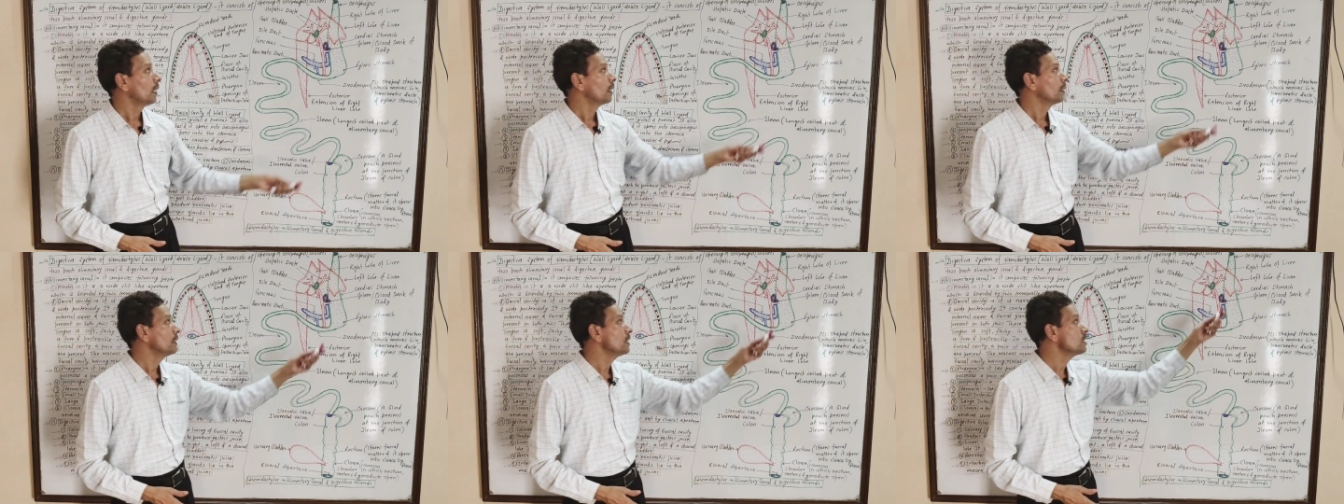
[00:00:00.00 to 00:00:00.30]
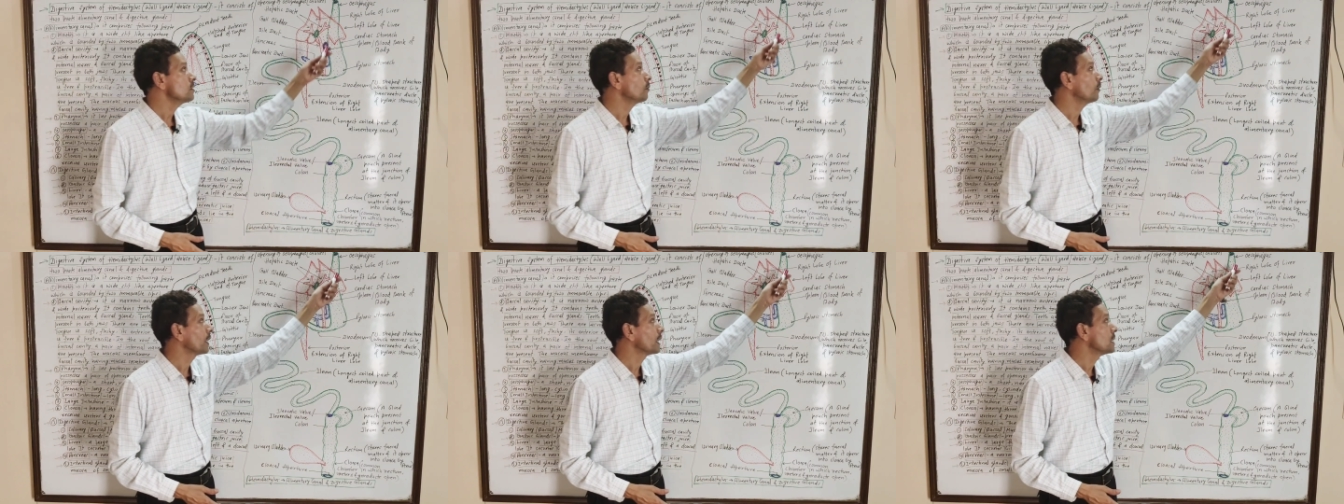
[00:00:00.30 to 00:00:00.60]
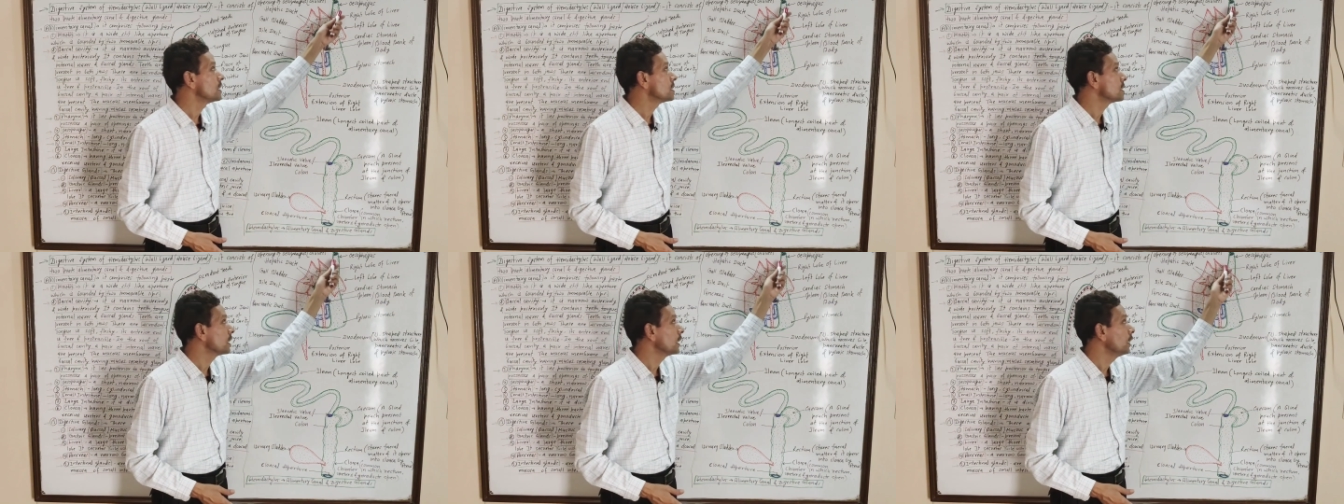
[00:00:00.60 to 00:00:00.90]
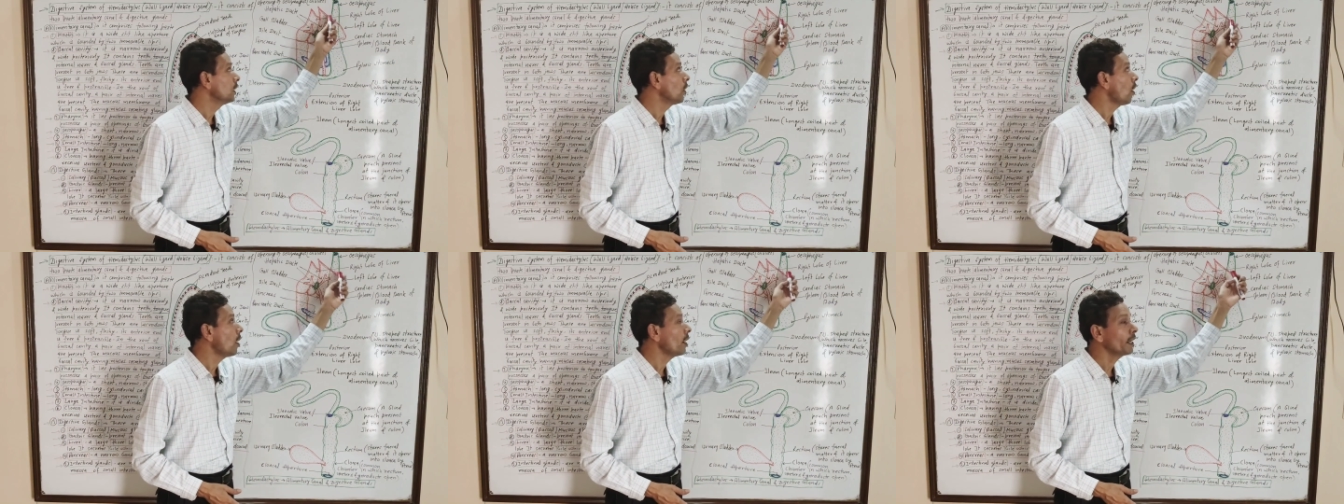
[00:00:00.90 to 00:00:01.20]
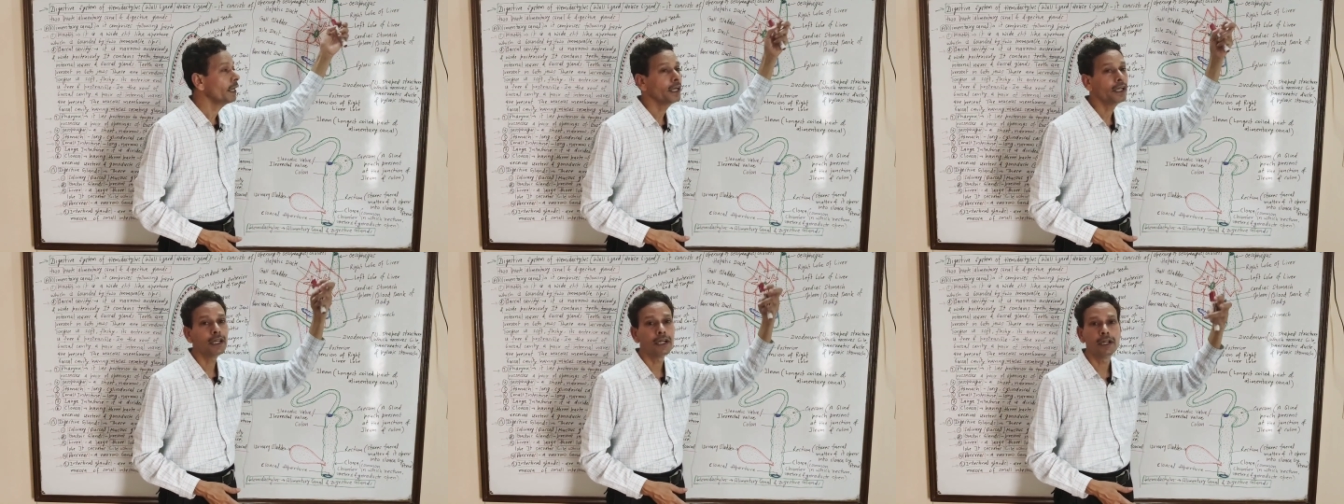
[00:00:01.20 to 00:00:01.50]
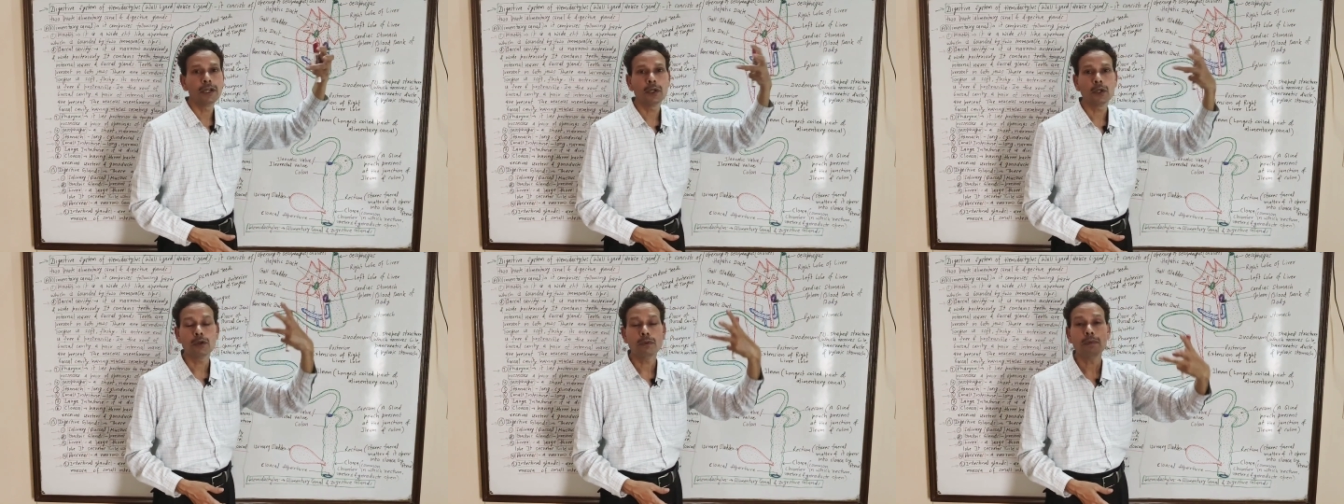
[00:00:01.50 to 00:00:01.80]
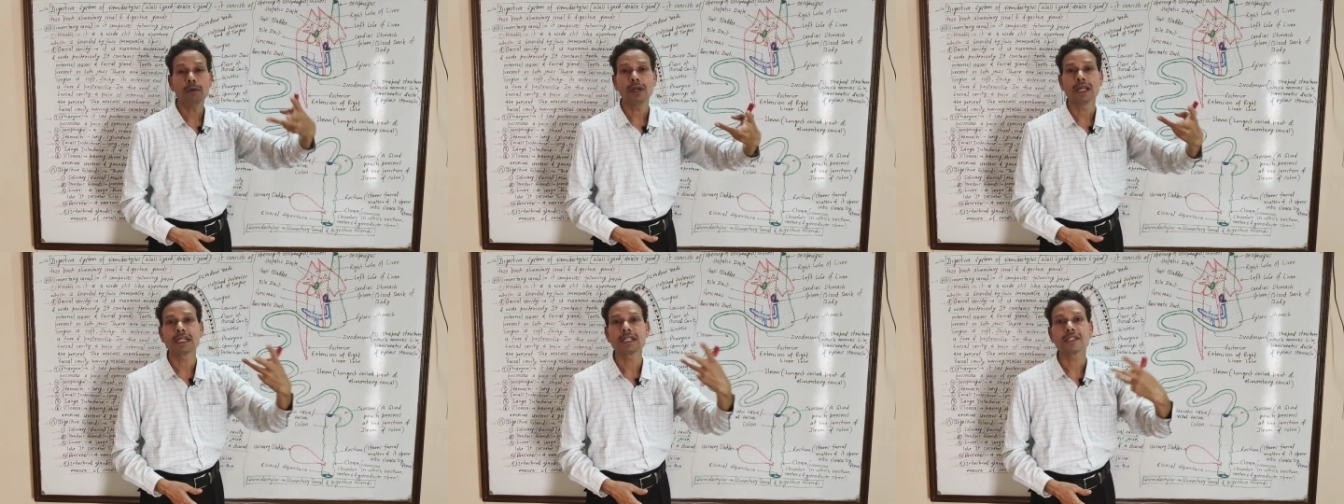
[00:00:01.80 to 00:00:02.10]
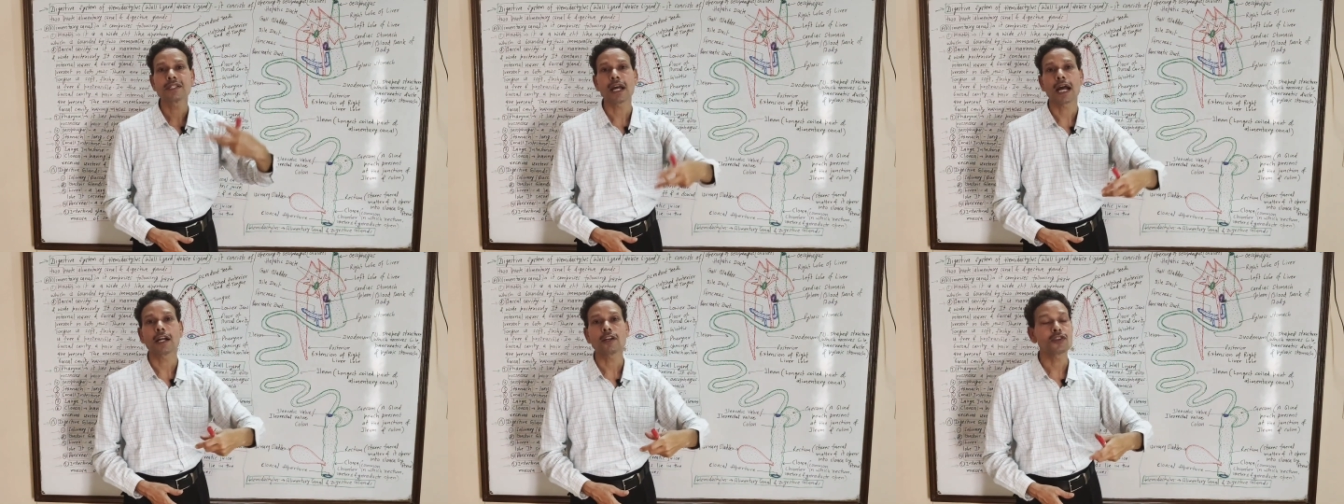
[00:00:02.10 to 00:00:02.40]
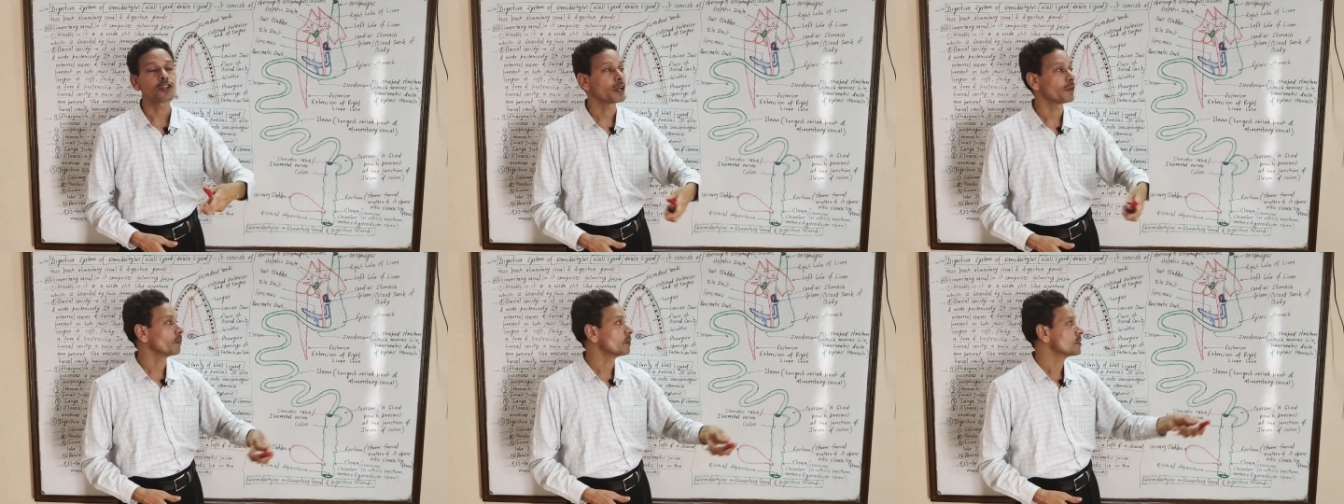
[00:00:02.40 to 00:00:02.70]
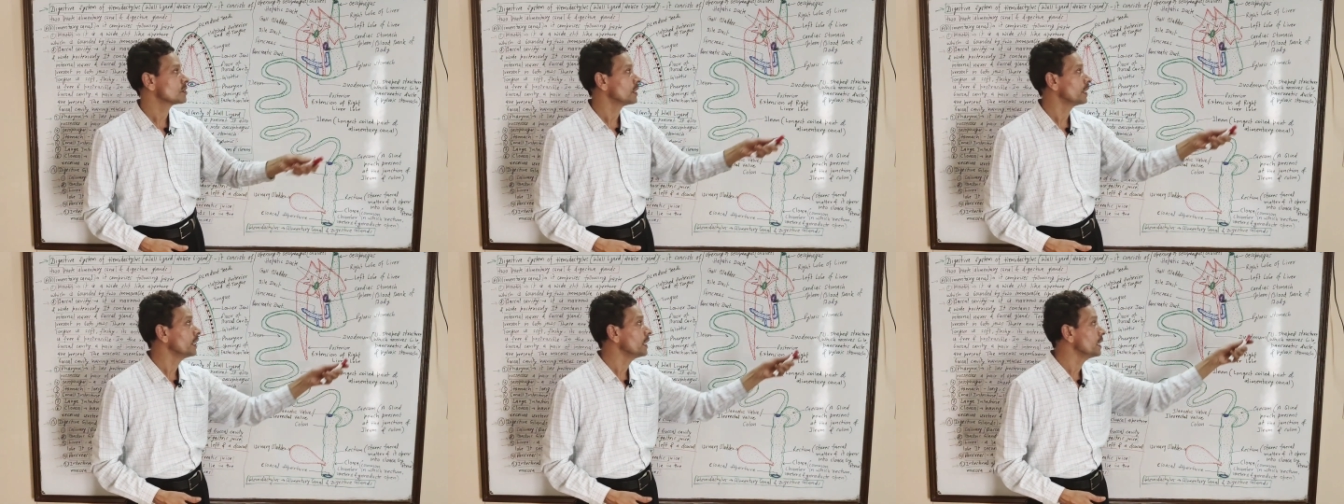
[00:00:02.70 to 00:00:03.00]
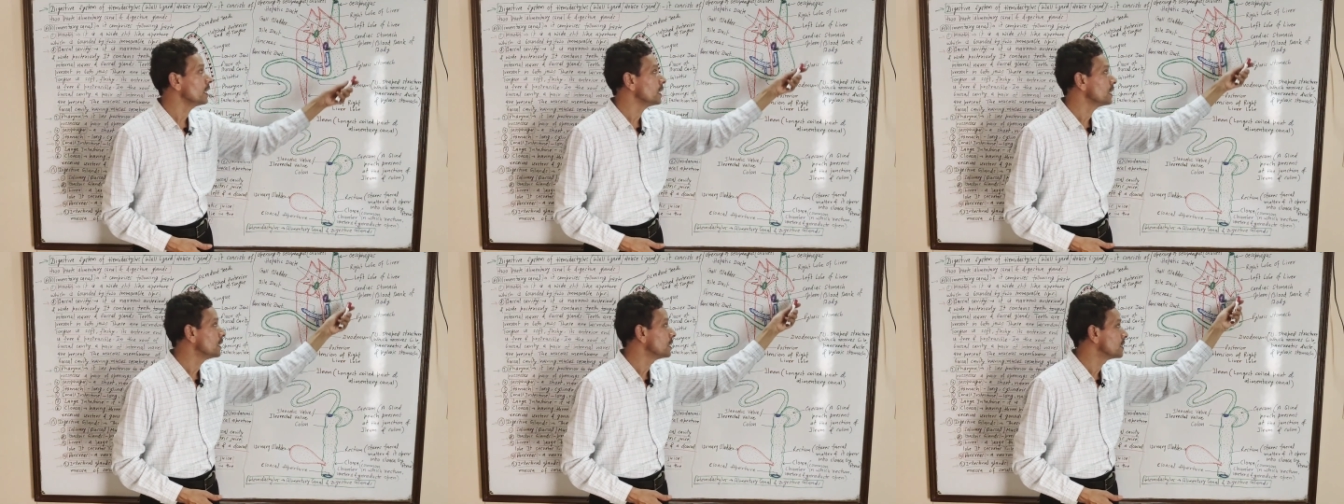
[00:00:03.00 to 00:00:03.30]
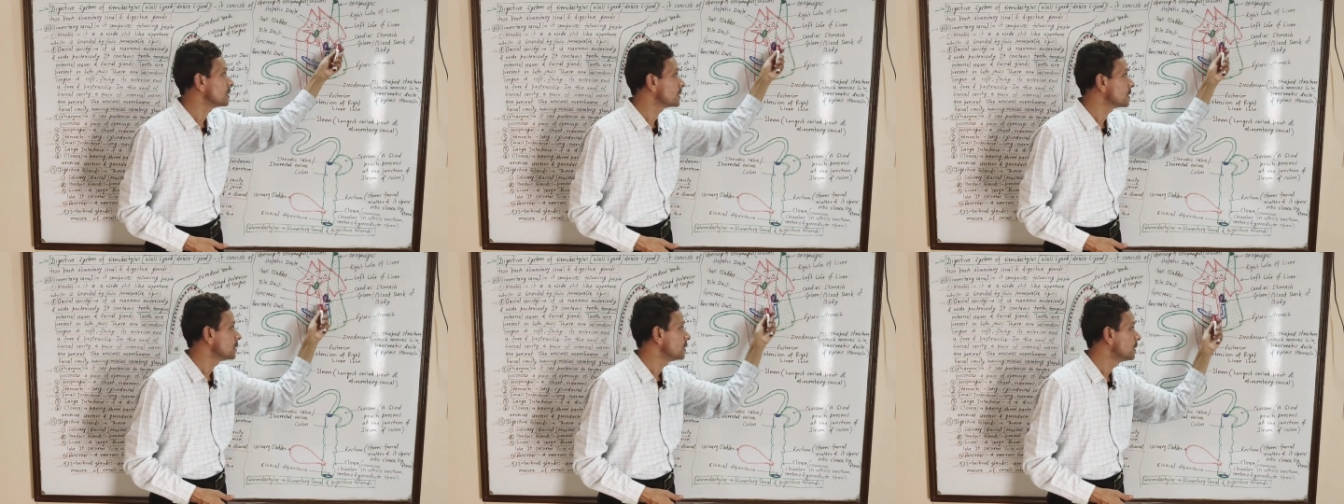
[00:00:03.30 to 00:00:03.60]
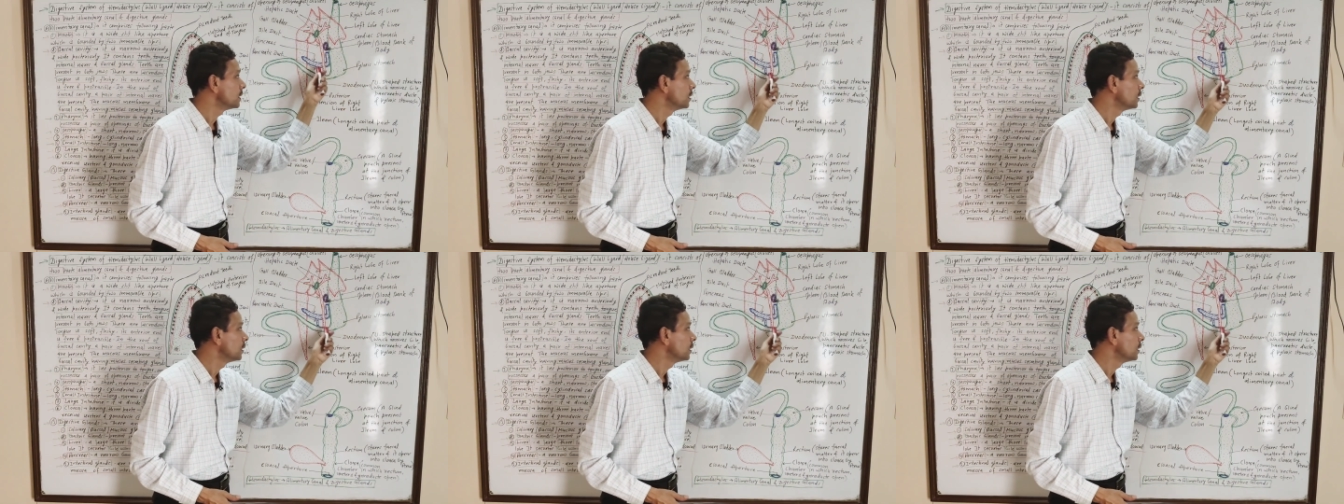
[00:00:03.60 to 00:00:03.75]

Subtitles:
This one is elongated tubular structure which leads